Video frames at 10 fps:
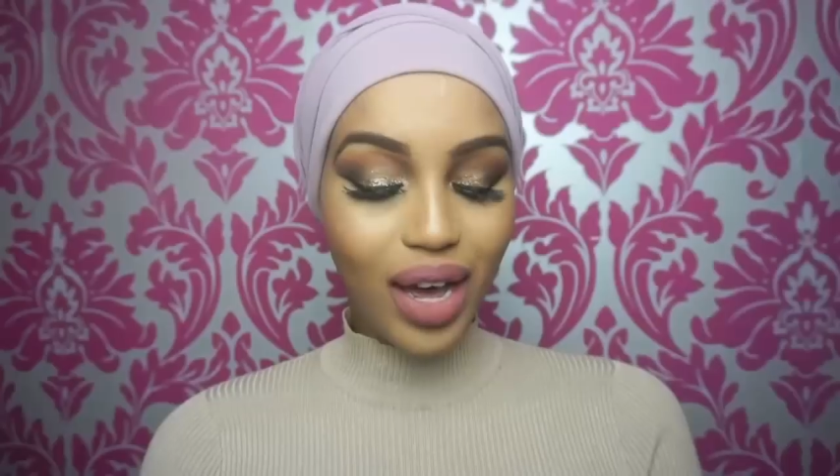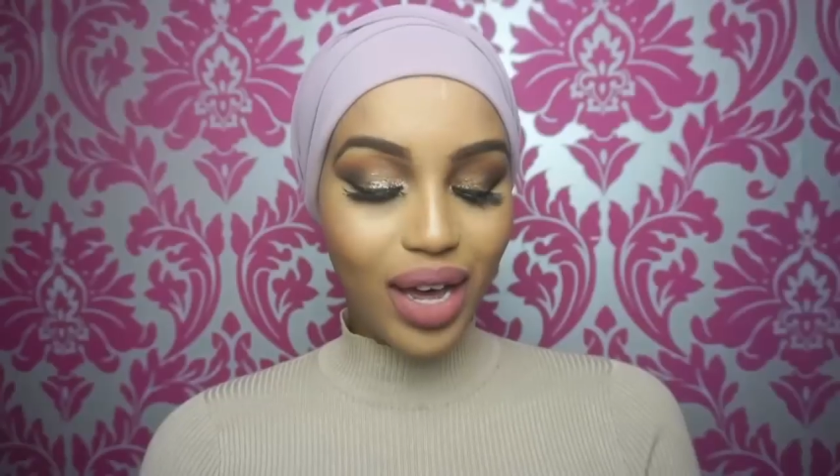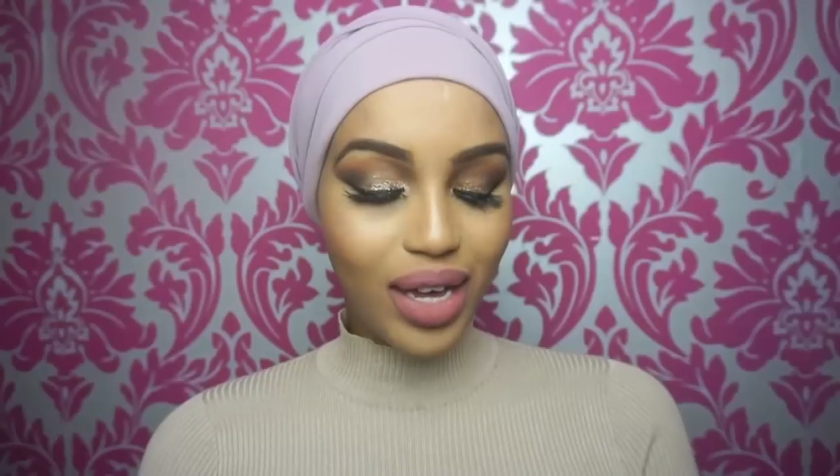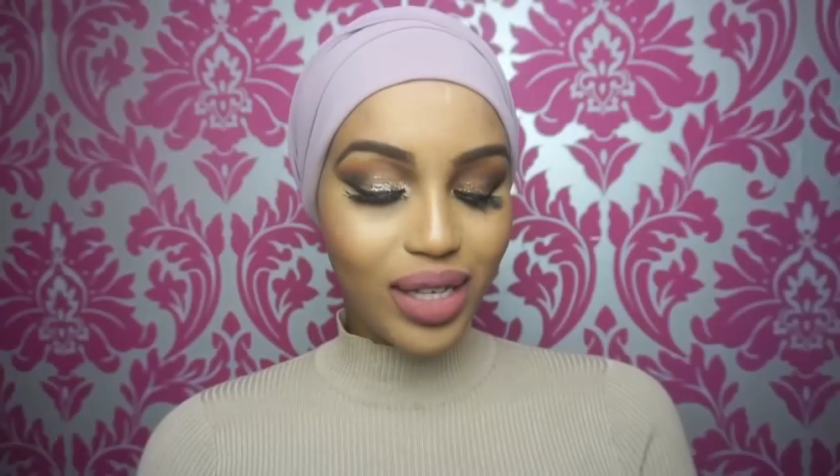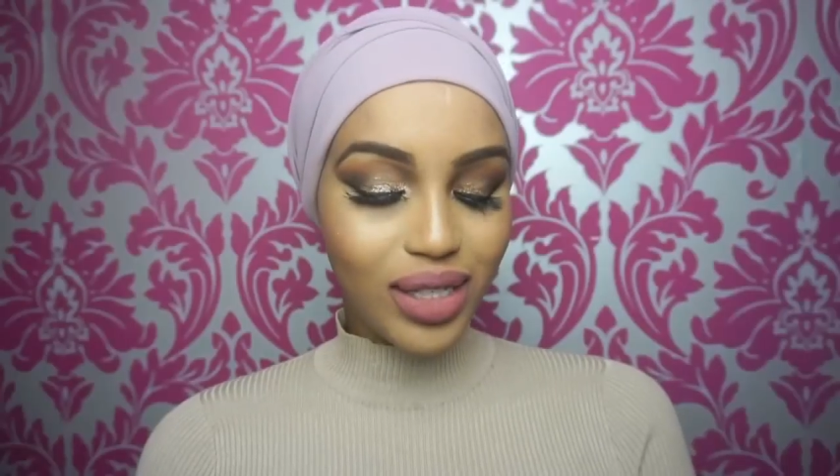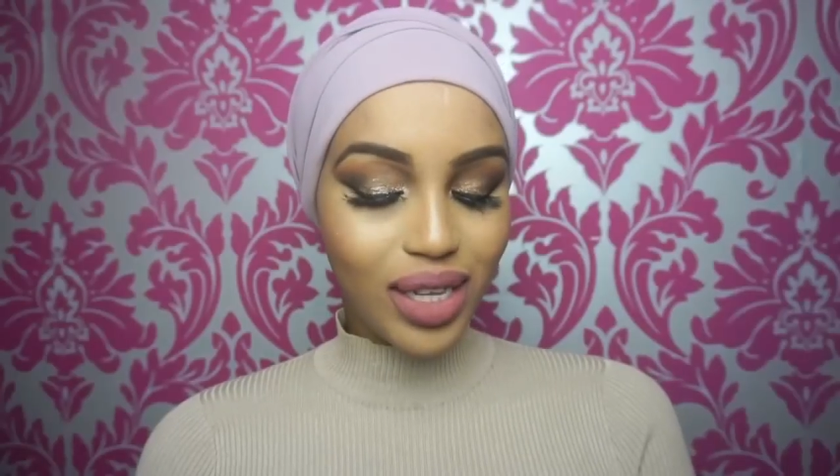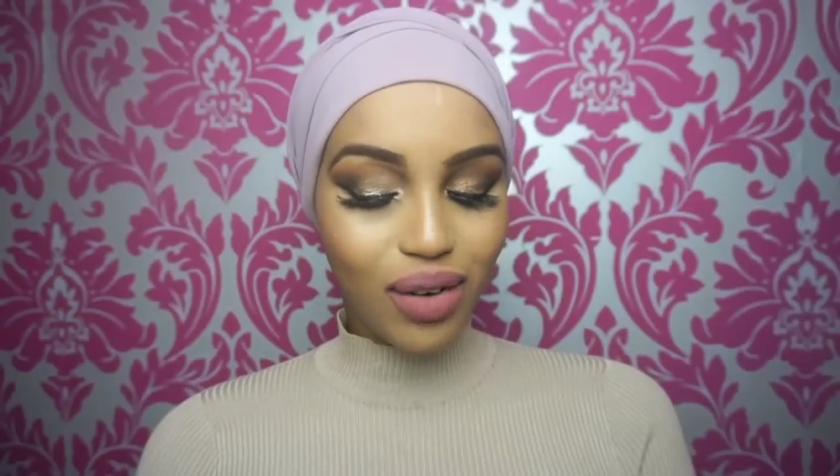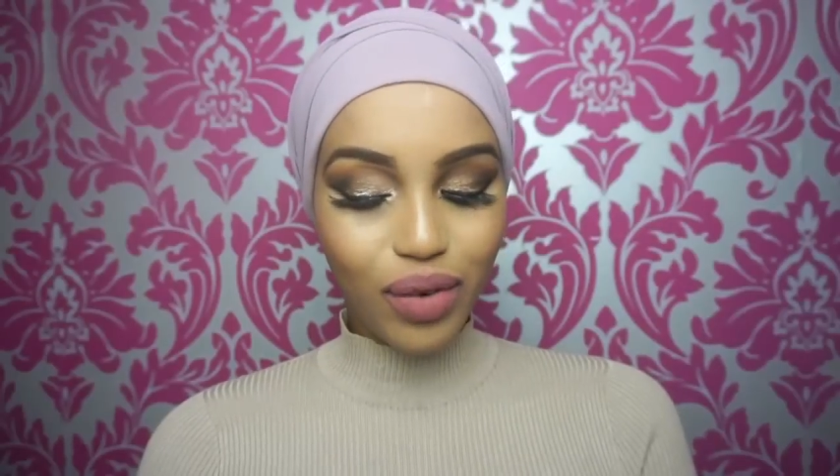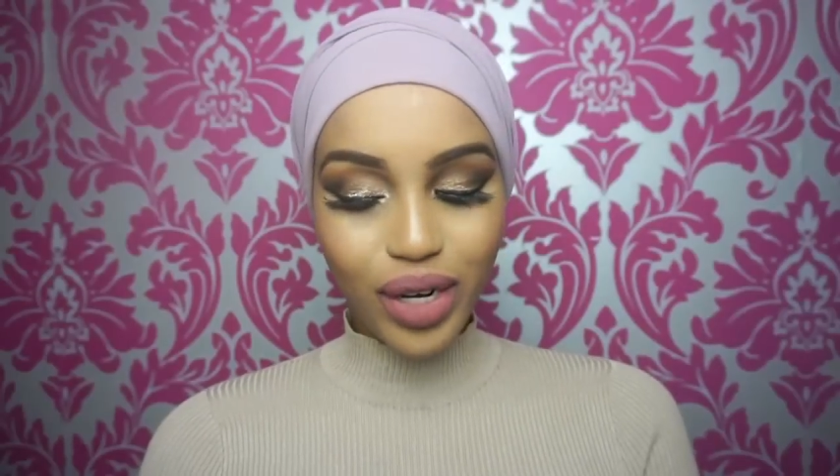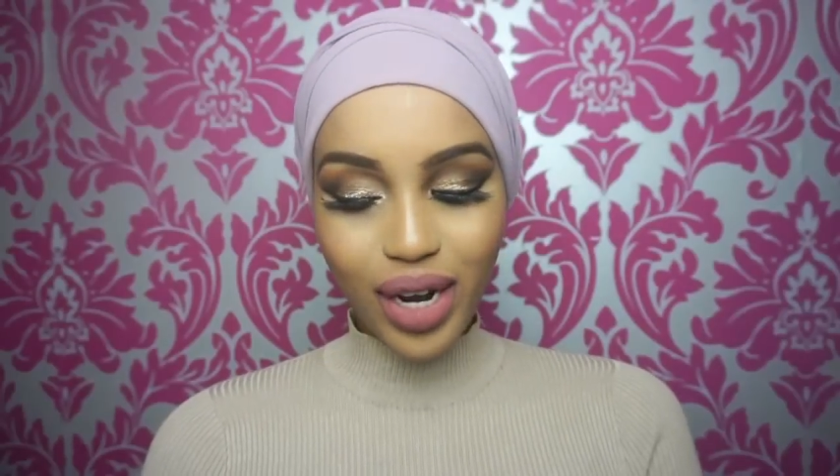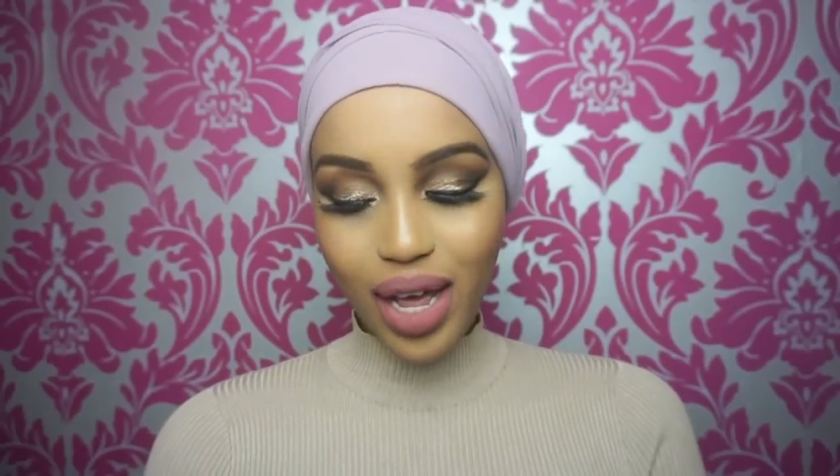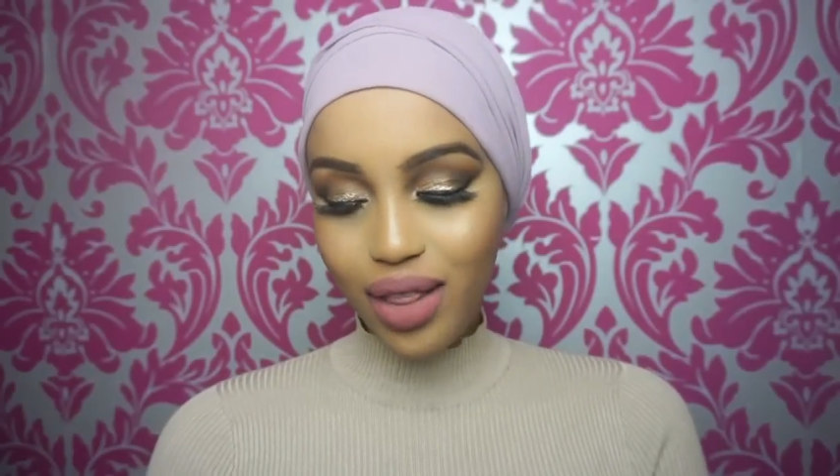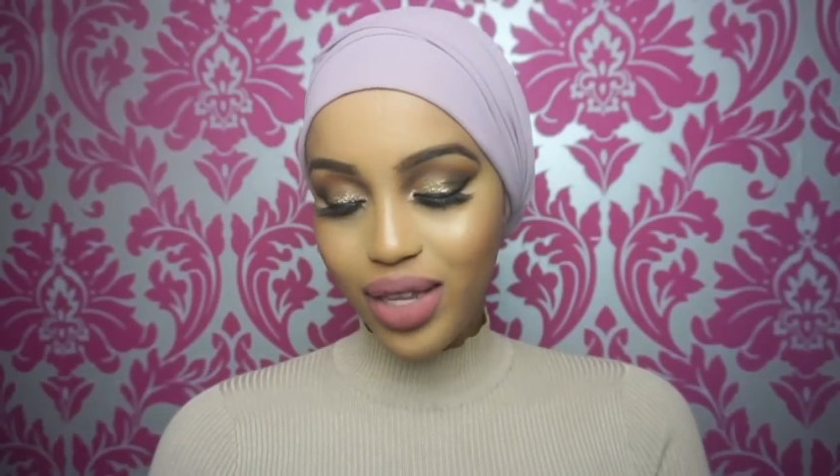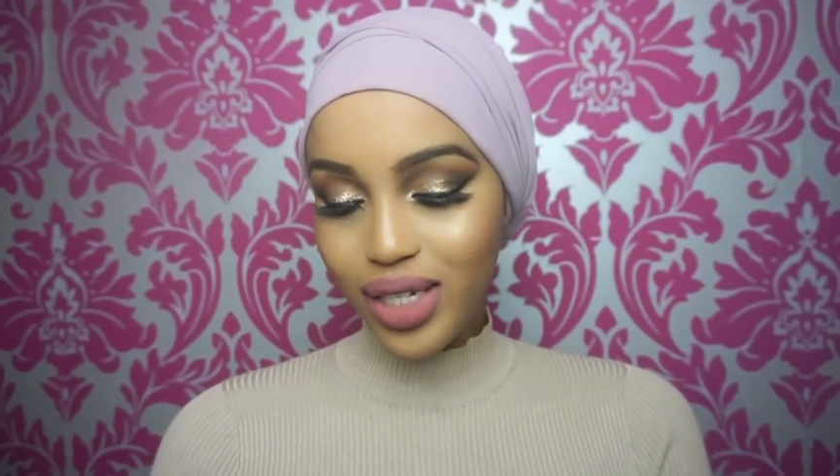guys, that we're done.